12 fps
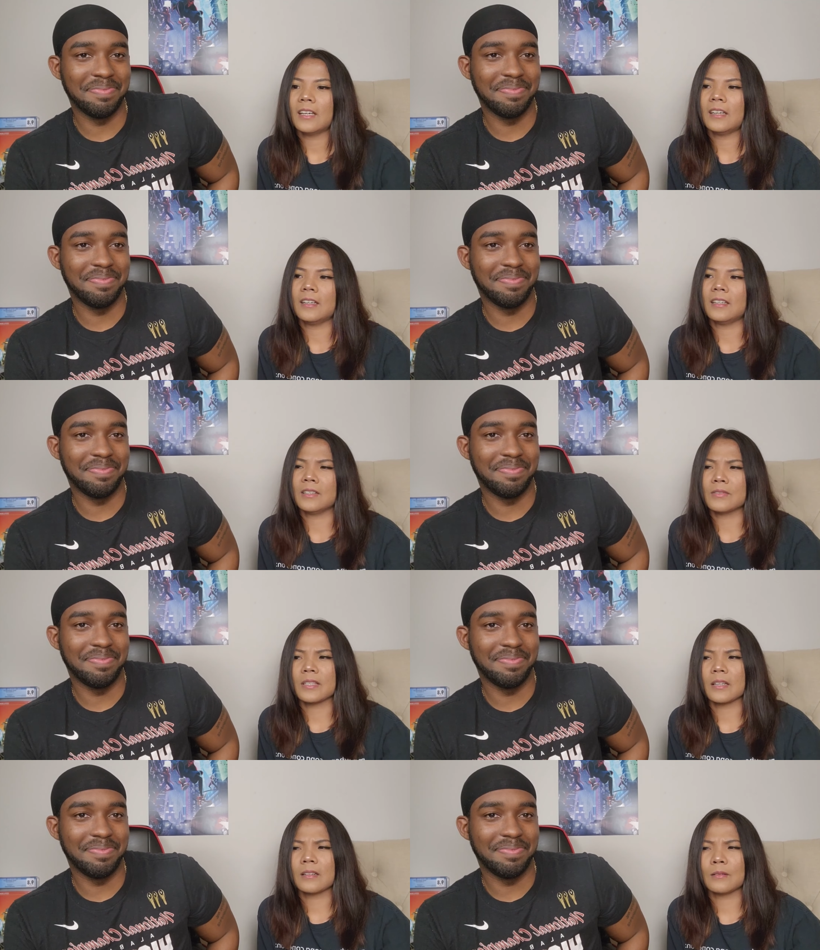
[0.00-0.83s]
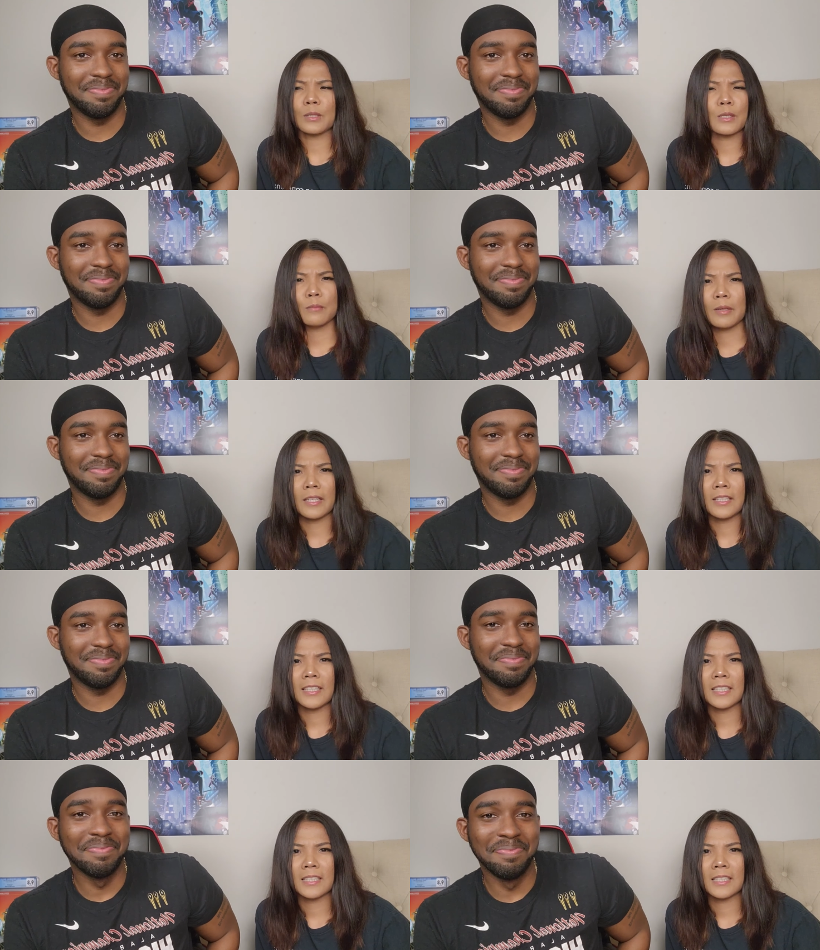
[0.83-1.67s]
Speaker 1: And he was like, "What do you
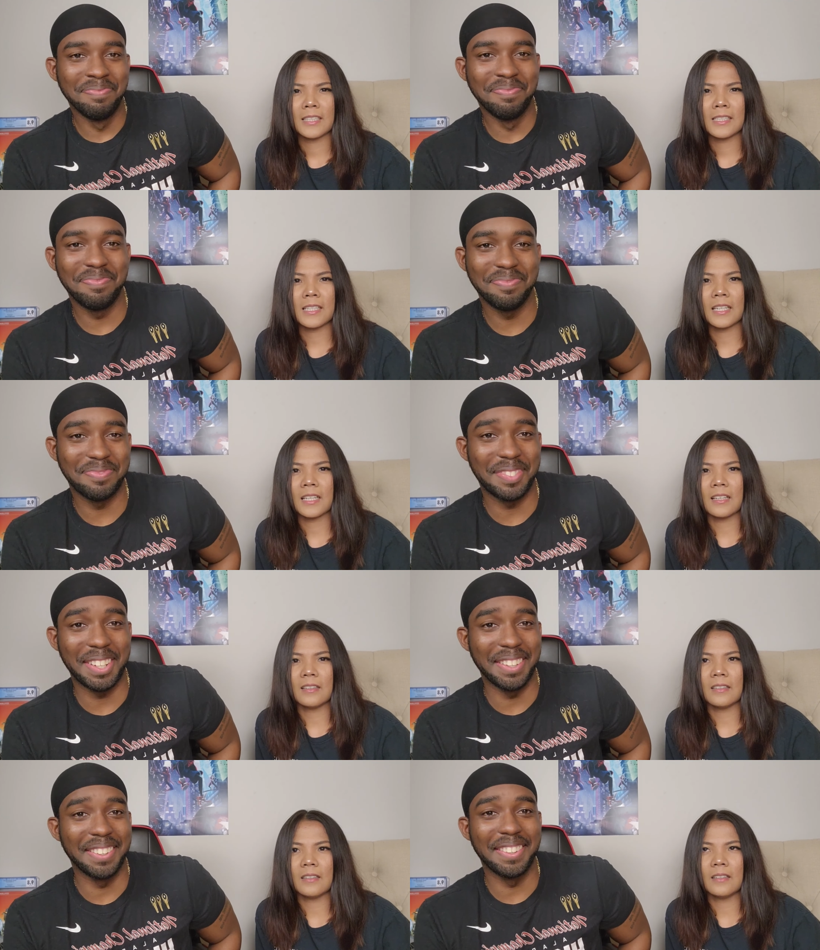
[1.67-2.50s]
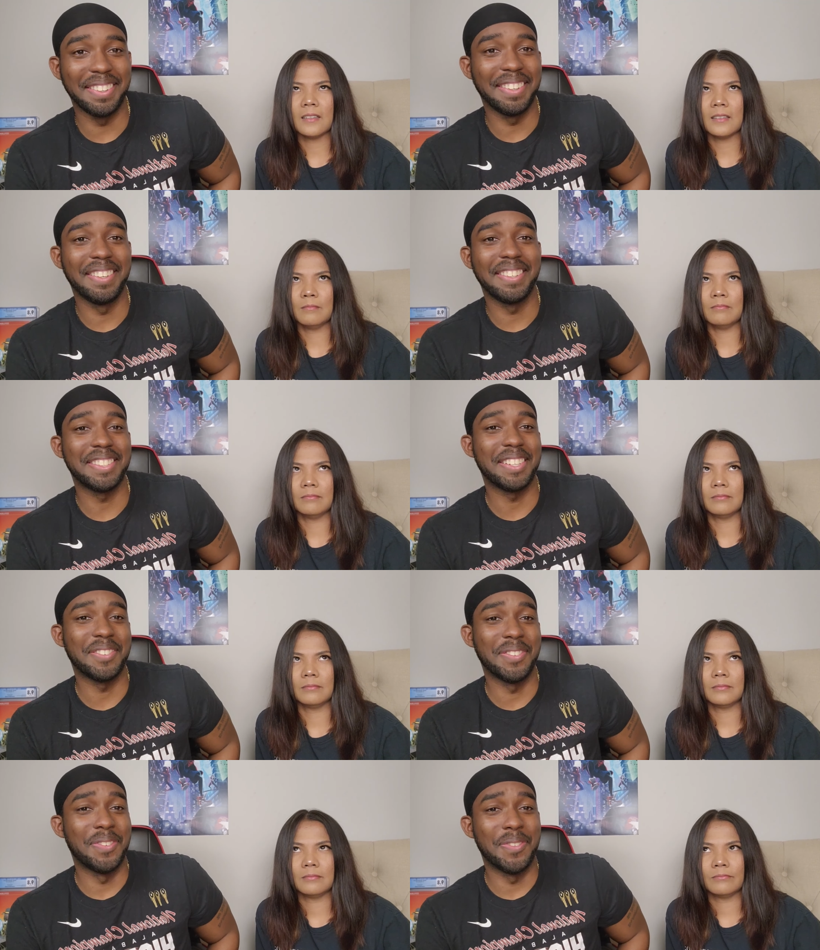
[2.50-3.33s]
mean?" He's like, yeah. um,
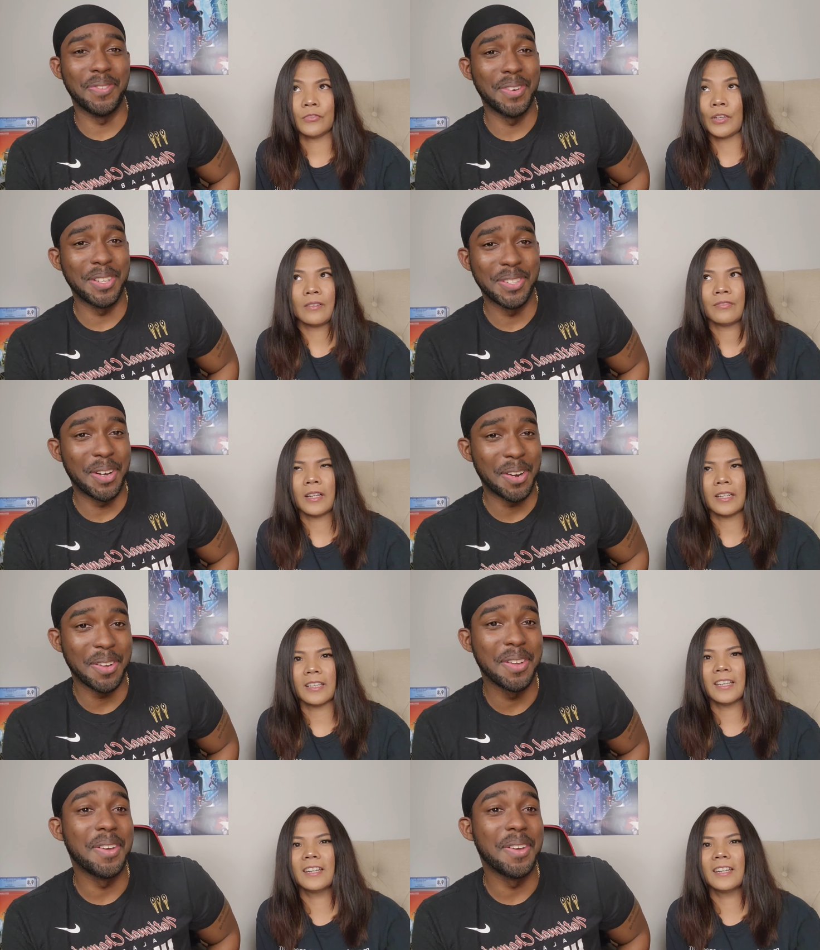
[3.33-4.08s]
like what are you funny. talking?